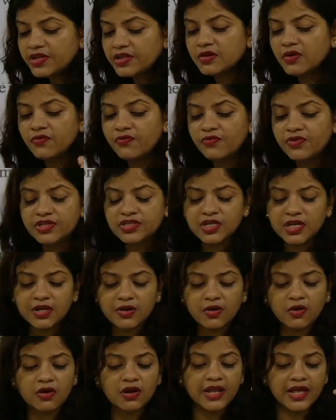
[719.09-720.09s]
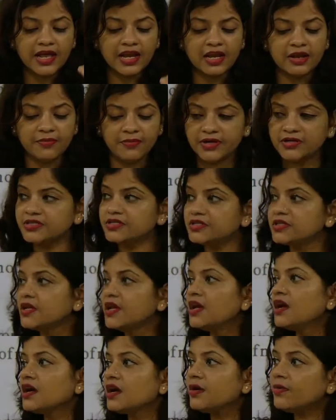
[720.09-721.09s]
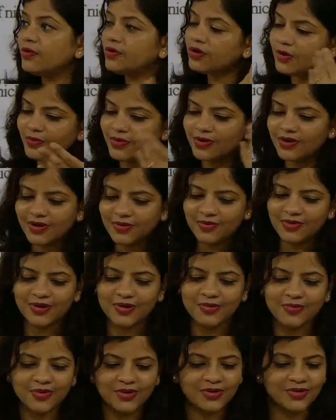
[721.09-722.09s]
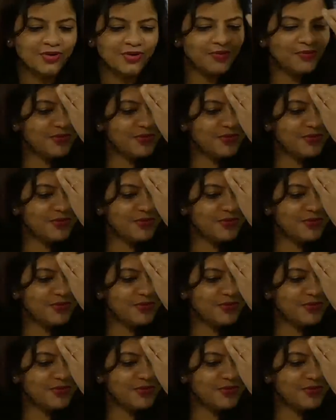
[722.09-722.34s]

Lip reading: which and all elements? Come on, come on, come on, come on. Good